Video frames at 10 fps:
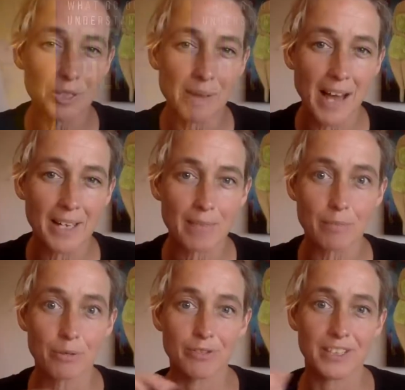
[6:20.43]
about
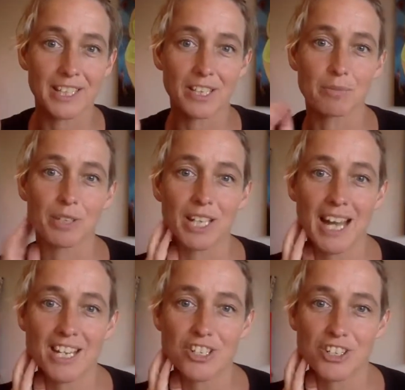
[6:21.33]
improving their
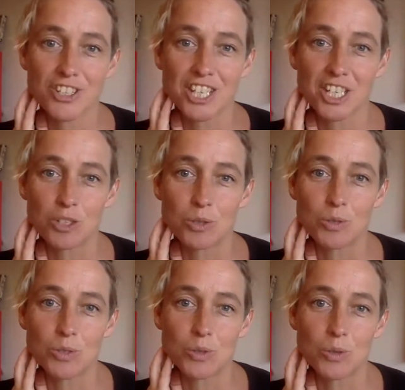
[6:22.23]
communication
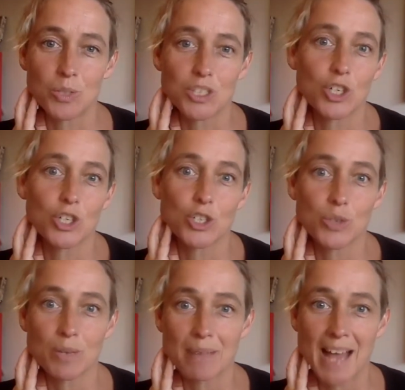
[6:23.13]
skills or social
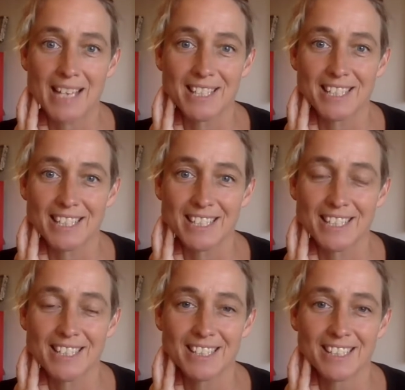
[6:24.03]

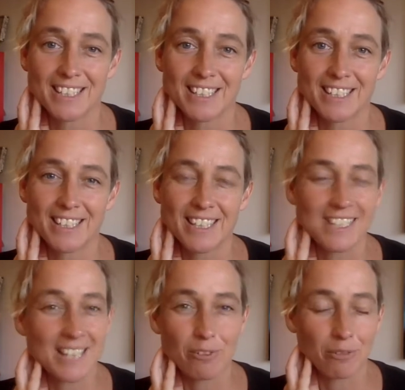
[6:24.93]
capacities,
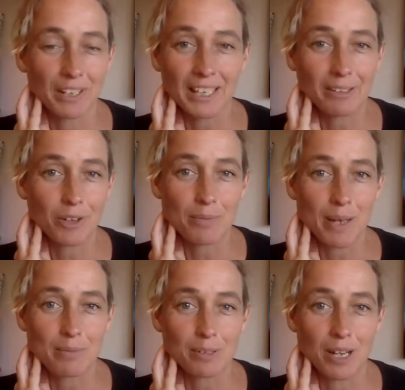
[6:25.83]
is that really what the
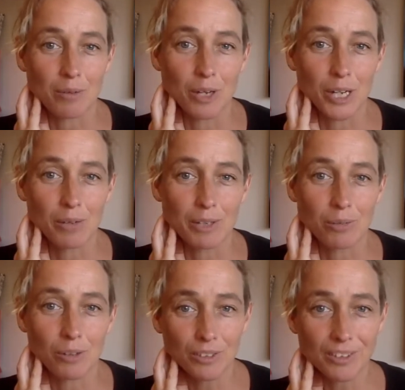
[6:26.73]
people I work with
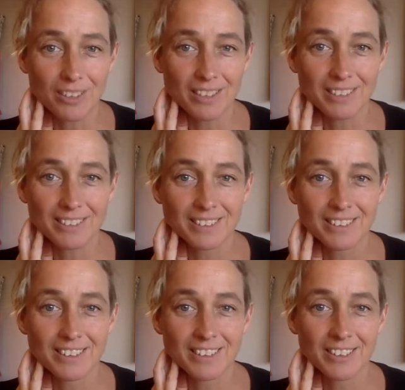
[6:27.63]
want?
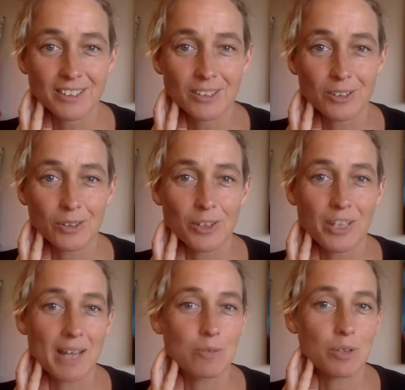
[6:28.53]
Or are
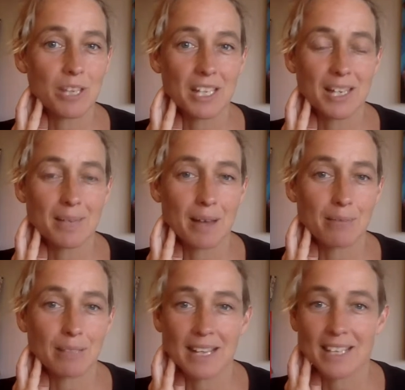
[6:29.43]
they more thinking
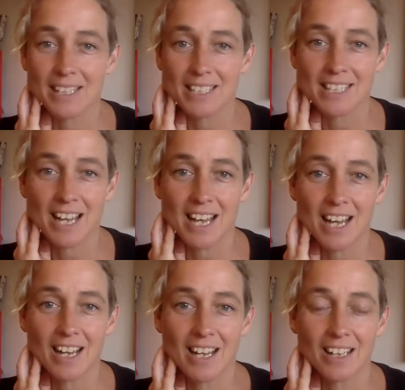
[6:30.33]
about playing the
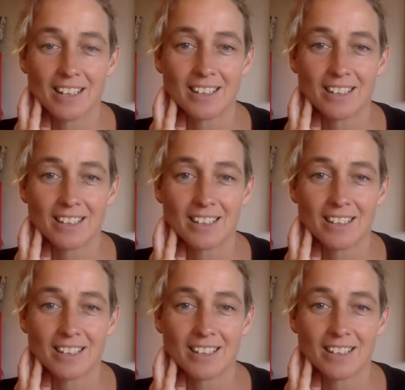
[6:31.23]
guitar